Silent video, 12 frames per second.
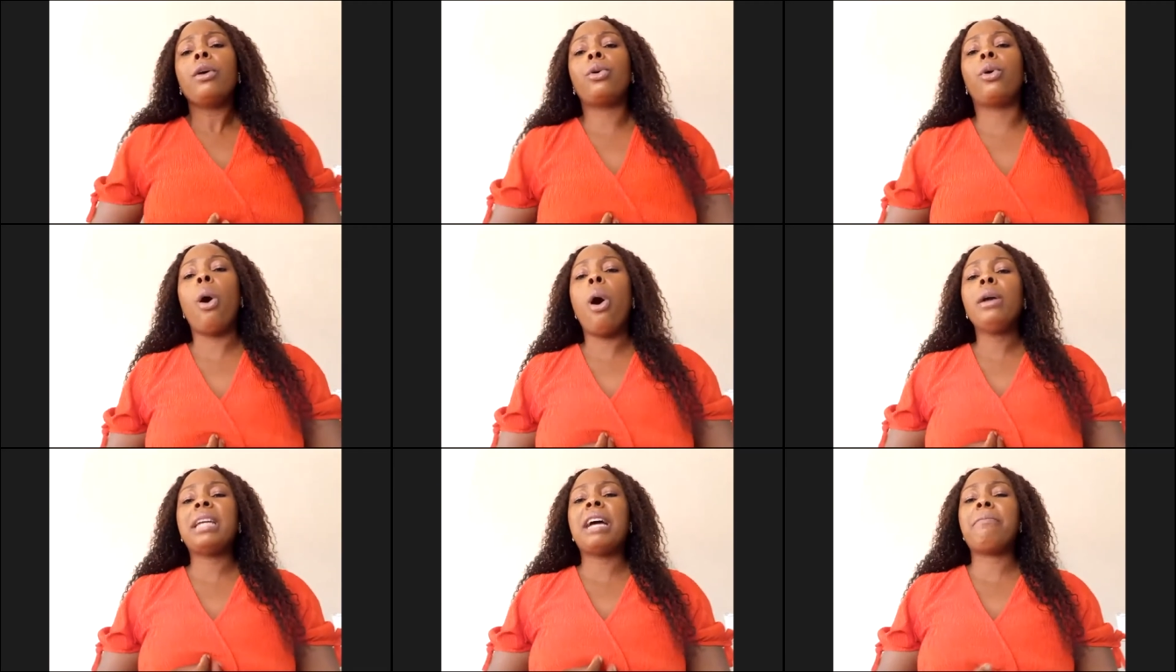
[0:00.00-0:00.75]

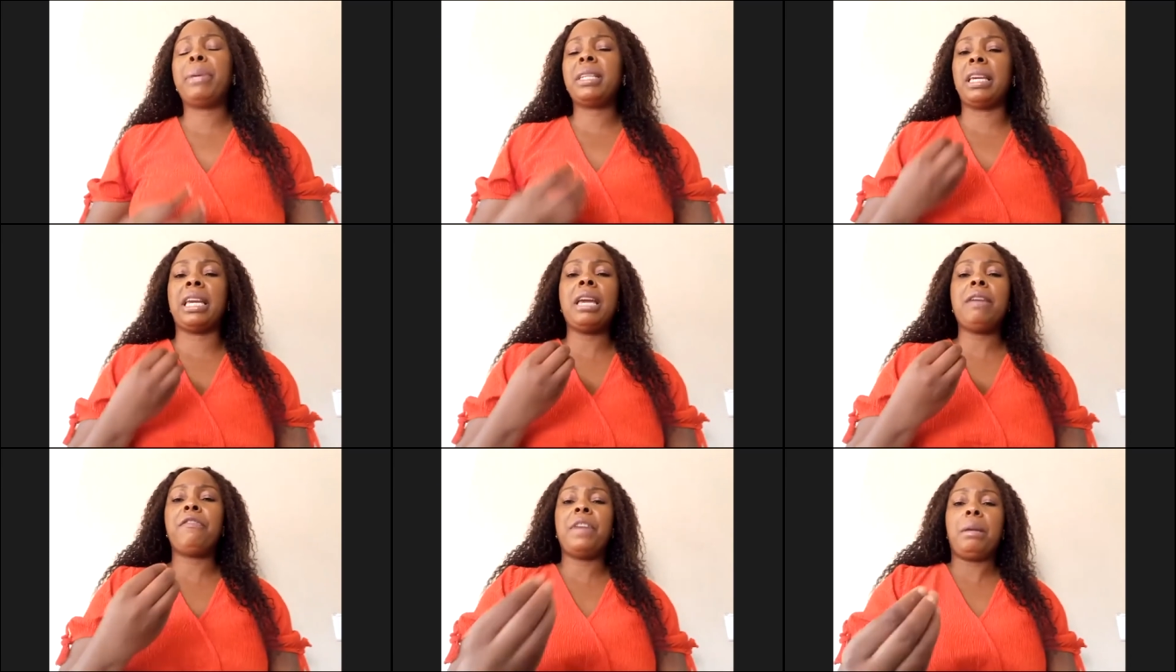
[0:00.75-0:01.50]
God, I've been
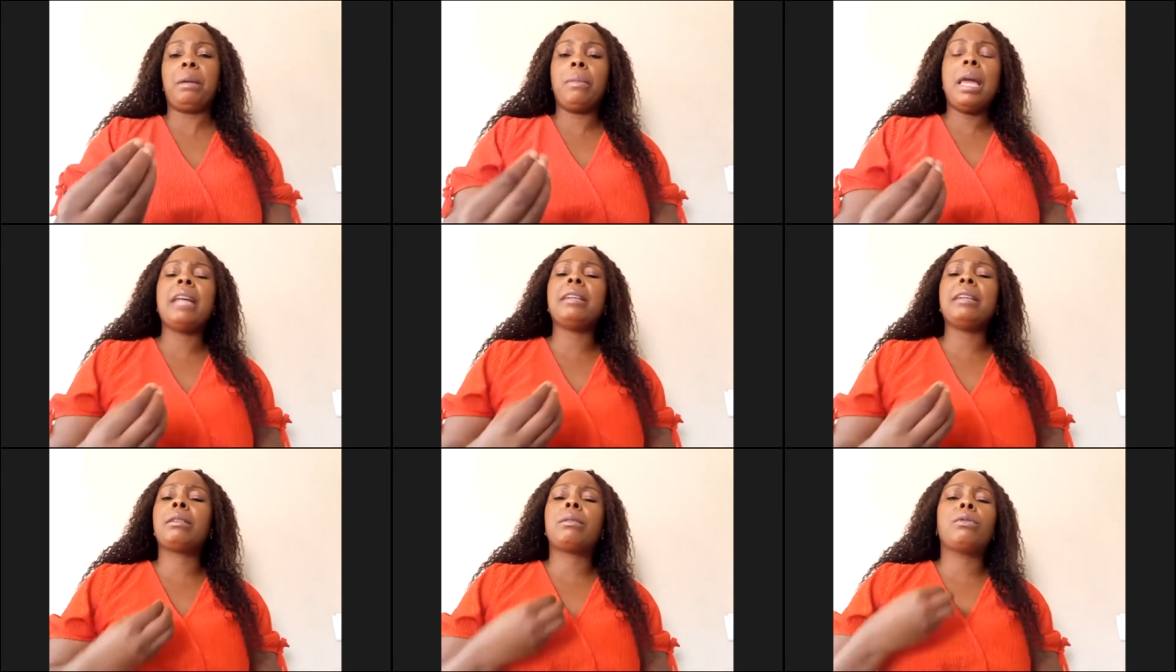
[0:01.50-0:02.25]
giving
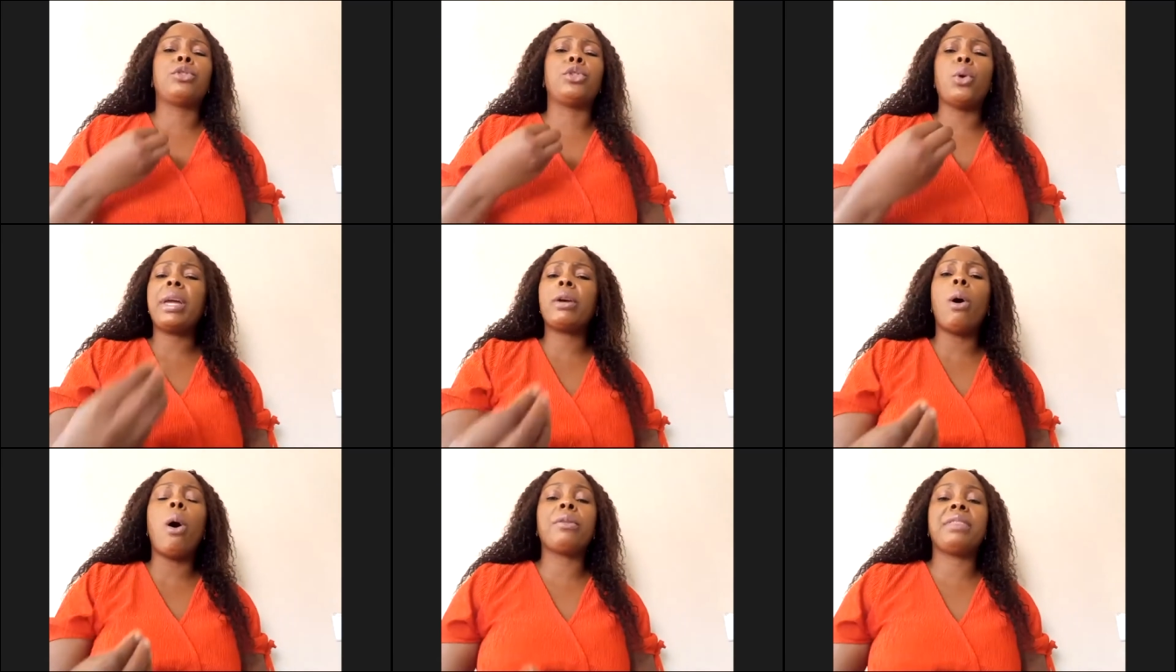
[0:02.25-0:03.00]
and
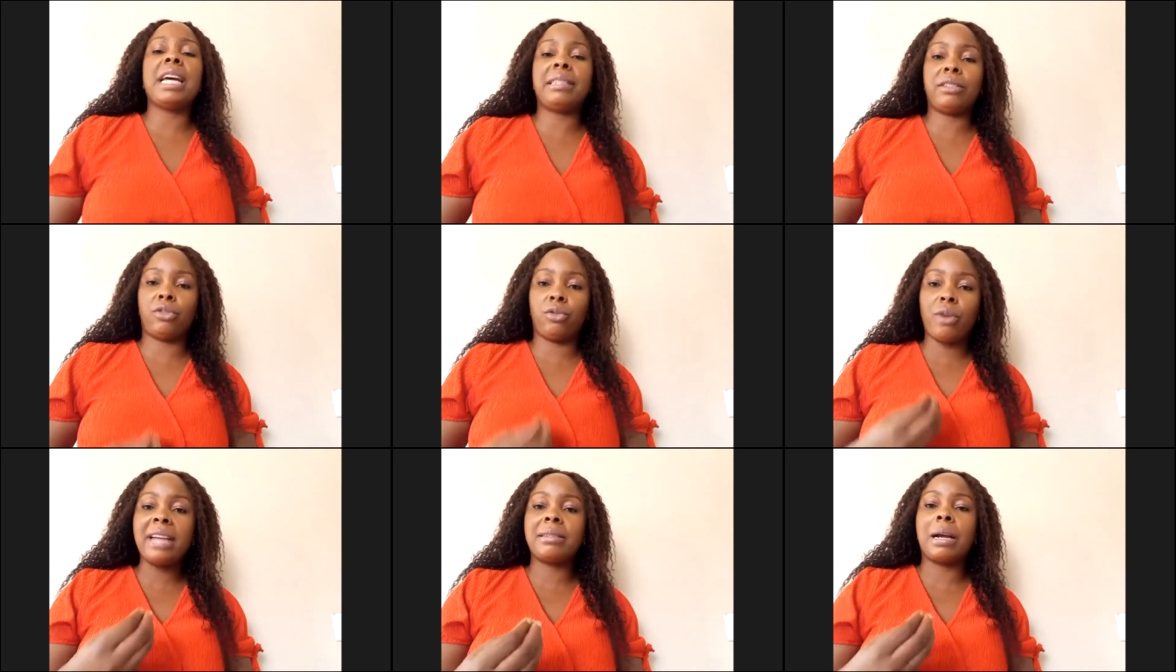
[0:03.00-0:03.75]
doing all that is
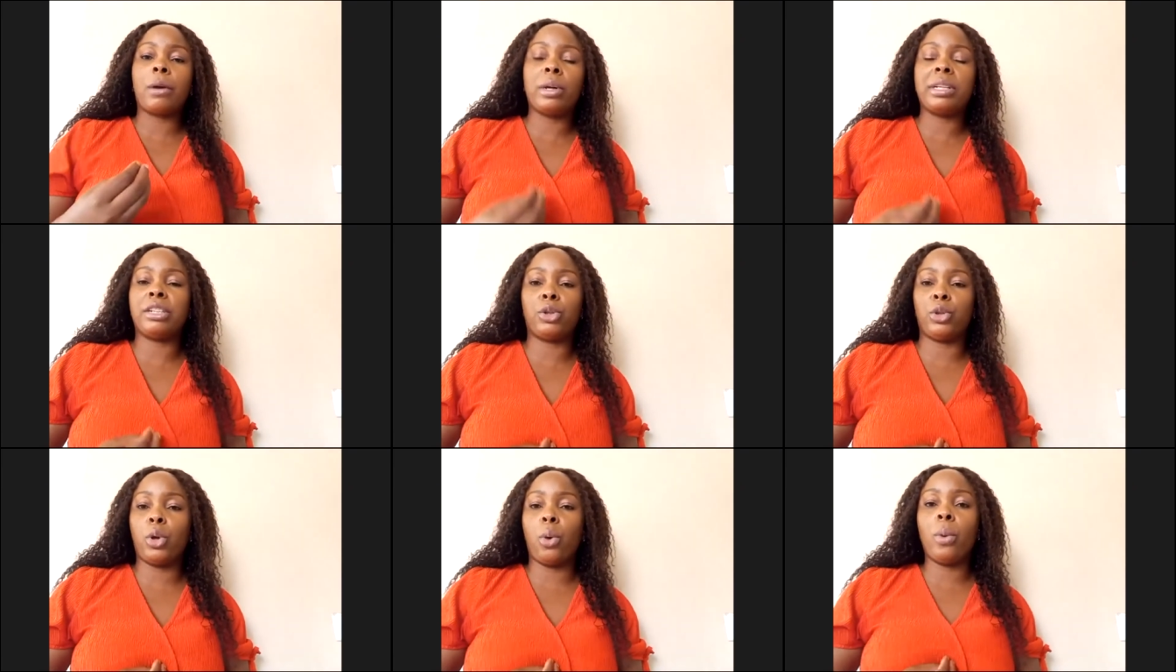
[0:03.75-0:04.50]
right according
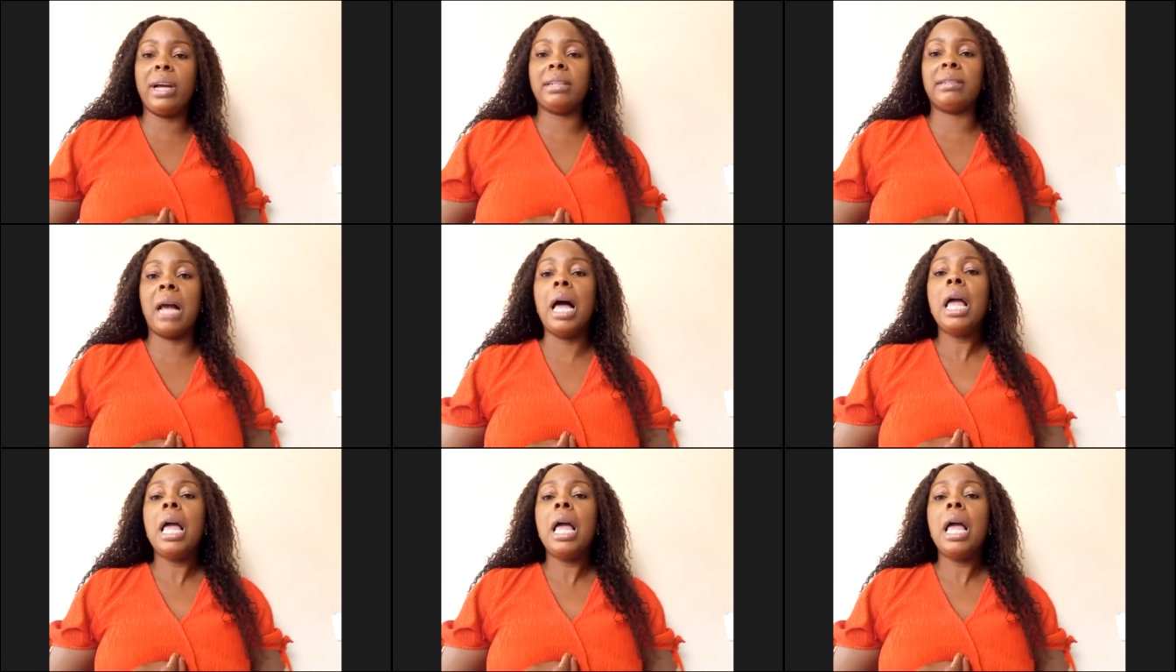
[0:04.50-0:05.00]
to your word.